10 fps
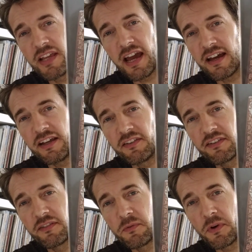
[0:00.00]
Yeah,
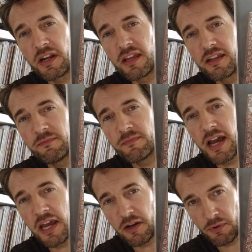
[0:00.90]
it's really,
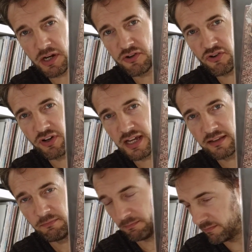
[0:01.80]
I really enjoyed that.
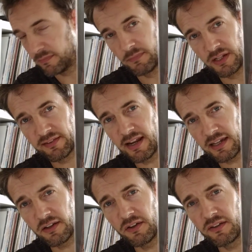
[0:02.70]
It's
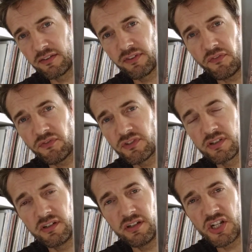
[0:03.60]
like a soft,
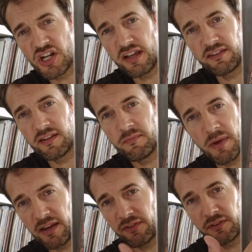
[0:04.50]
jazzy
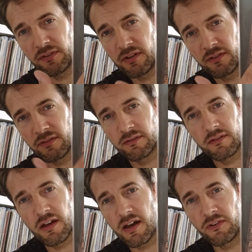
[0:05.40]
bass on
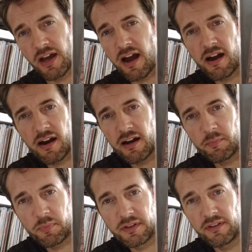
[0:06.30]

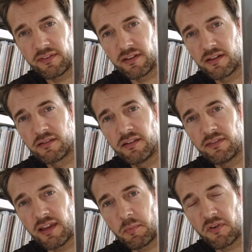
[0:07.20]
harp, this
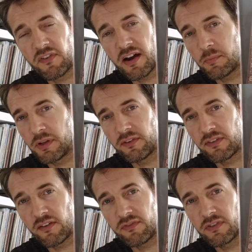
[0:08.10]
type of harp and
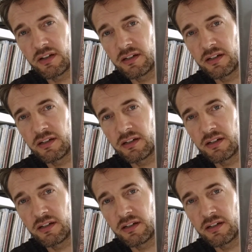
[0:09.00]
stuff.